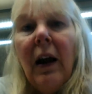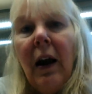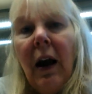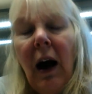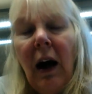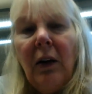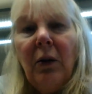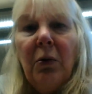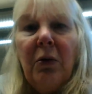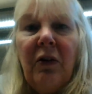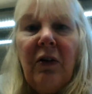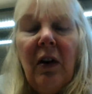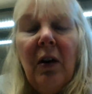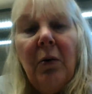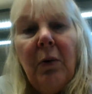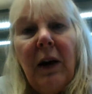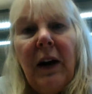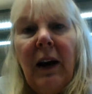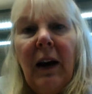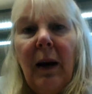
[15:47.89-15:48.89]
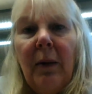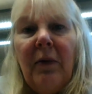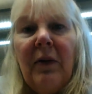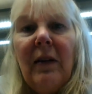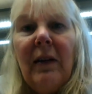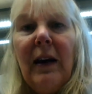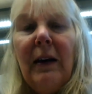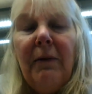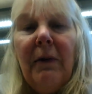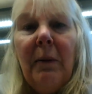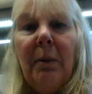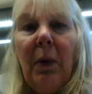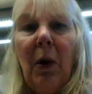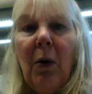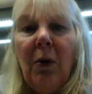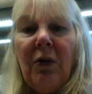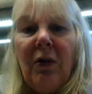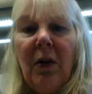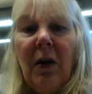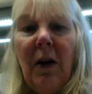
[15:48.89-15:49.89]
And also when it comes to leaving
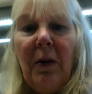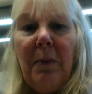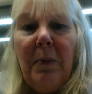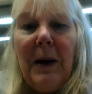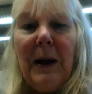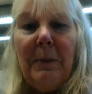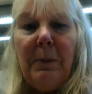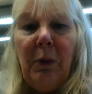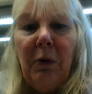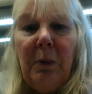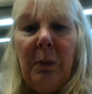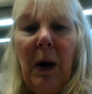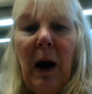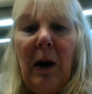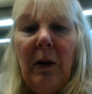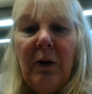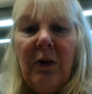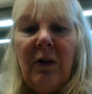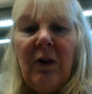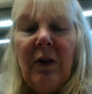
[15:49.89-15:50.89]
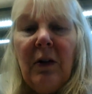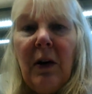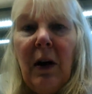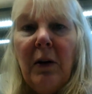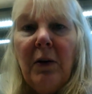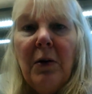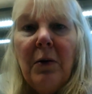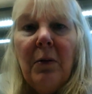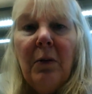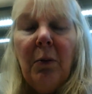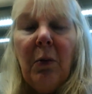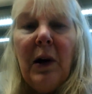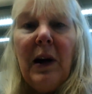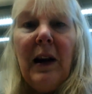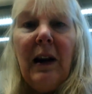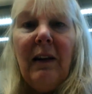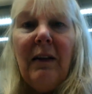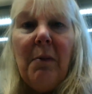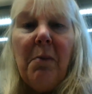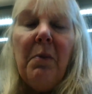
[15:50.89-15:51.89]
blogs on other people's posts, you know, we
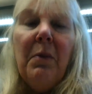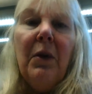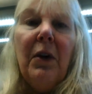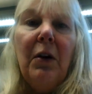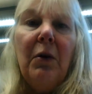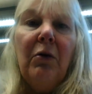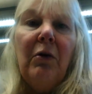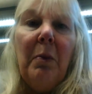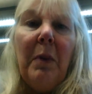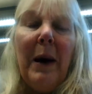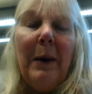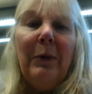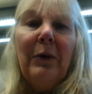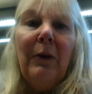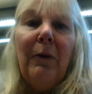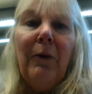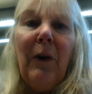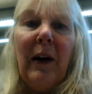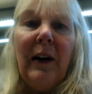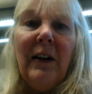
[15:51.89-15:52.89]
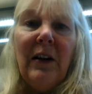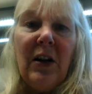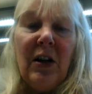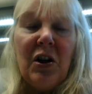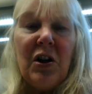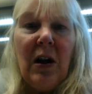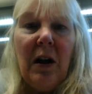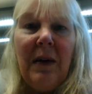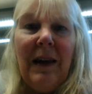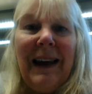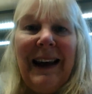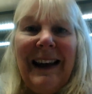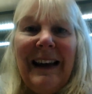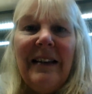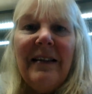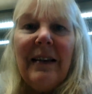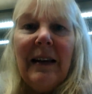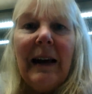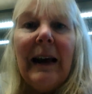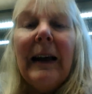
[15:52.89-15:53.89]
need you to be able to find each other
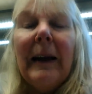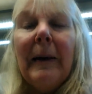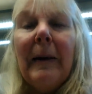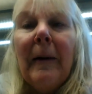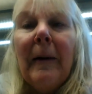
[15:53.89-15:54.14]
easily.